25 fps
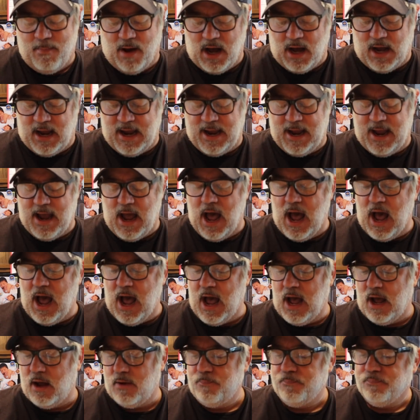my
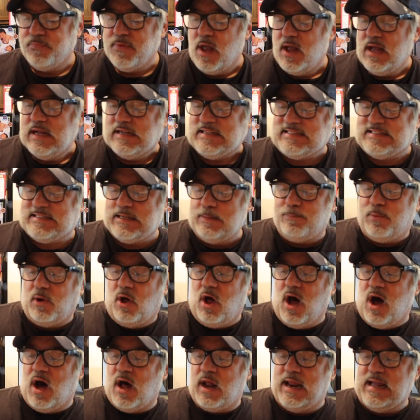uh, Simple
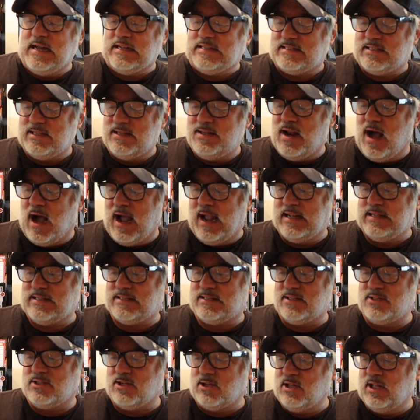Honest
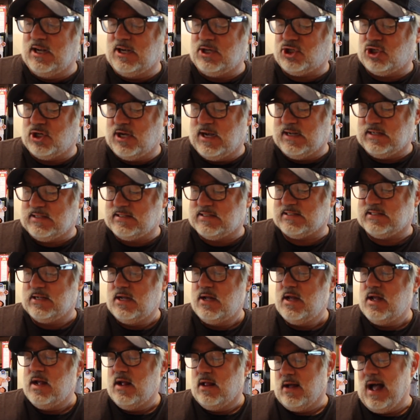Nice Delicious
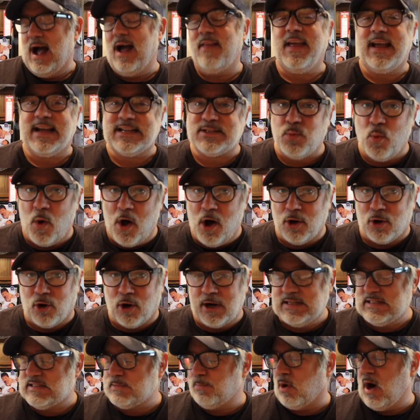I think it's
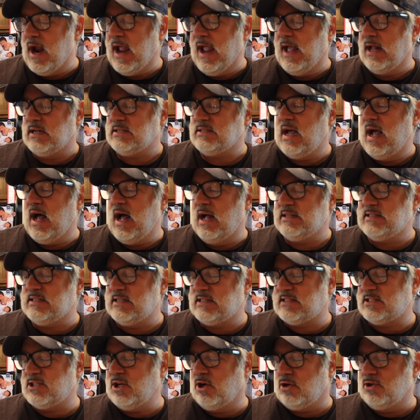Walgreens brand, uh,
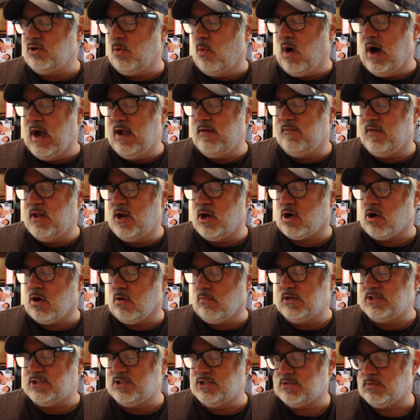distilled white vinegar
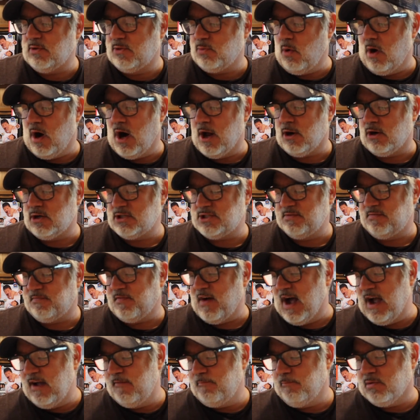reduced with water to
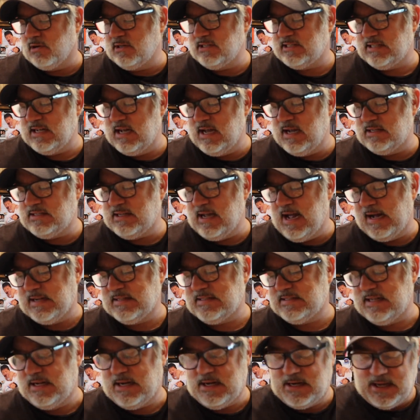5%
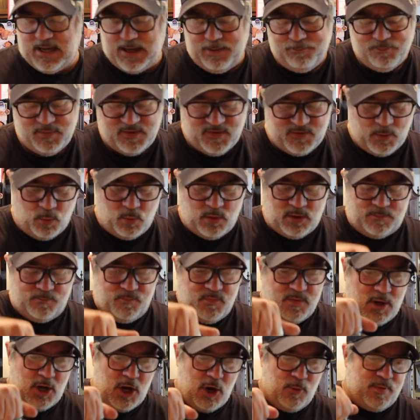acidity. So we'll
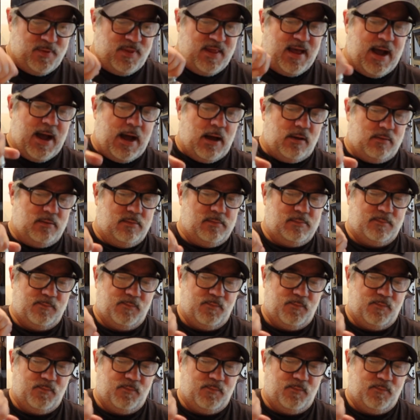open that.